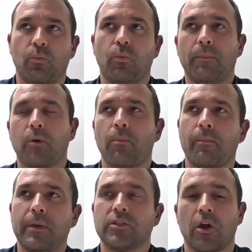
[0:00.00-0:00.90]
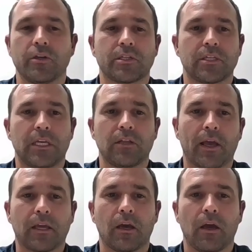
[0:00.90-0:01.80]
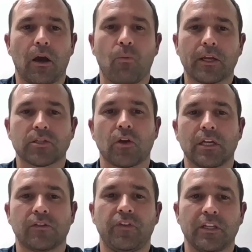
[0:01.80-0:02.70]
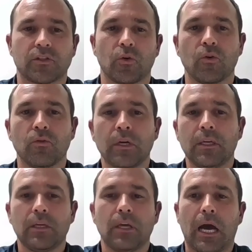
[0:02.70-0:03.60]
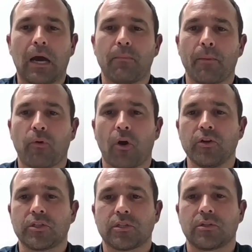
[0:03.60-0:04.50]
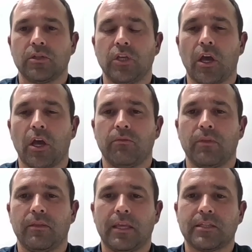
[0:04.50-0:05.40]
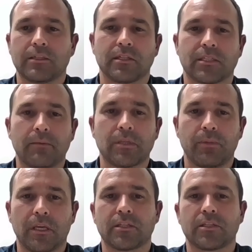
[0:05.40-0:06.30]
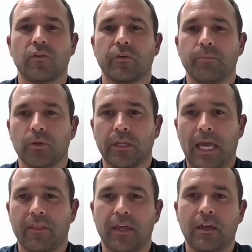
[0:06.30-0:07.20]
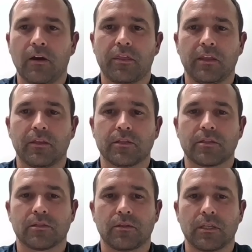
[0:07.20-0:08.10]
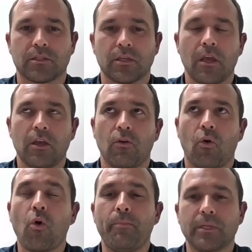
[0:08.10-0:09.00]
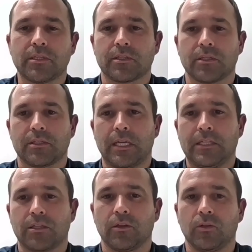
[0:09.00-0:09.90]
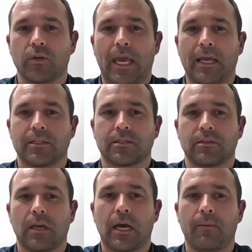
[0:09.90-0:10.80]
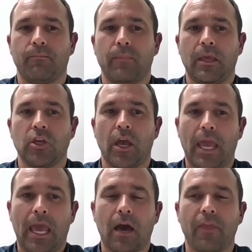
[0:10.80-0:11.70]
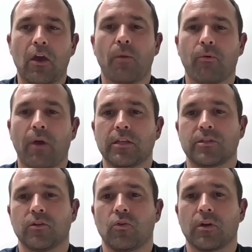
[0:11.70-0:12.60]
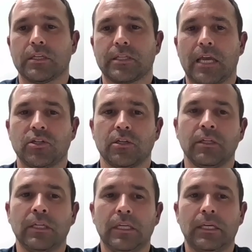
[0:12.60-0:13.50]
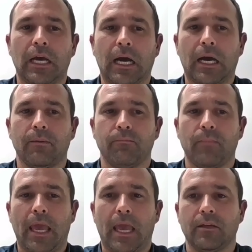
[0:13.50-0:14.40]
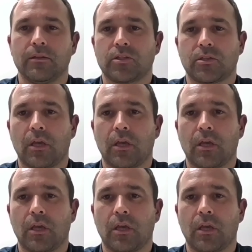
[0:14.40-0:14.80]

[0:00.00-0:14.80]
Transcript: we probably don't see like a one size fits all approach. There doesn't seem to be a silver bullet out there. I think there's all businesses need to look at, how they operate as an organisation, and